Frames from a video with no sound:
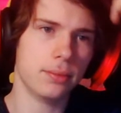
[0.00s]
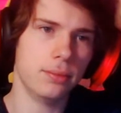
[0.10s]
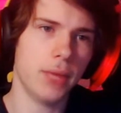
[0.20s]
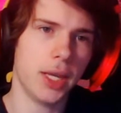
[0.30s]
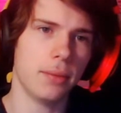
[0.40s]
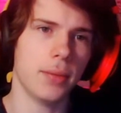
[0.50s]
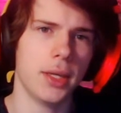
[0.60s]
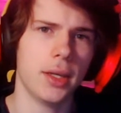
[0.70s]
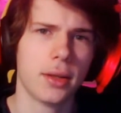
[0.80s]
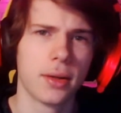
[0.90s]
made
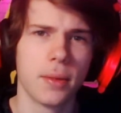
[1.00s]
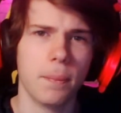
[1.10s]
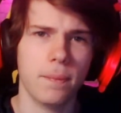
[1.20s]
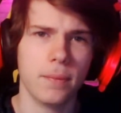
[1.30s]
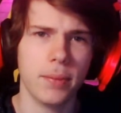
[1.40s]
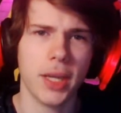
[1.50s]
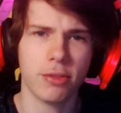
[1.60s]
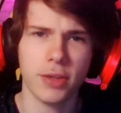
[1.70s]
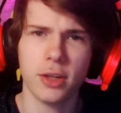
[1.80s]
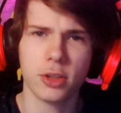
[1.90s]
me make
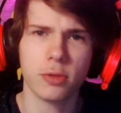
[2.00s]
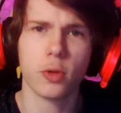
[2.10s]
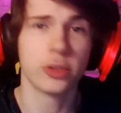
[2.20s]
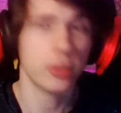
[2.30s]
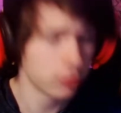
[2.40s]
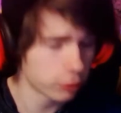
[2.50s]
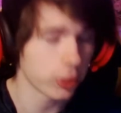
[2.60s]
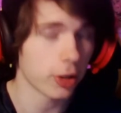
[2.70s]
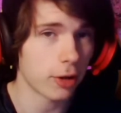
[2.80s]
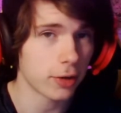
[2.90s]
videos for for
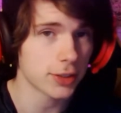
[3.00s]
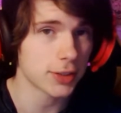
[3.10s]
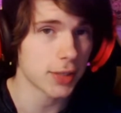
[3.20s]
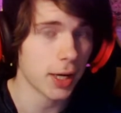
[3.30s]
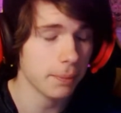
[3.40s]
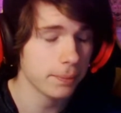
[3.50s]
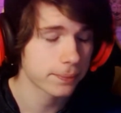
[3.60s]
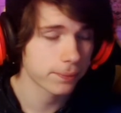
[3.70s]
the longest time.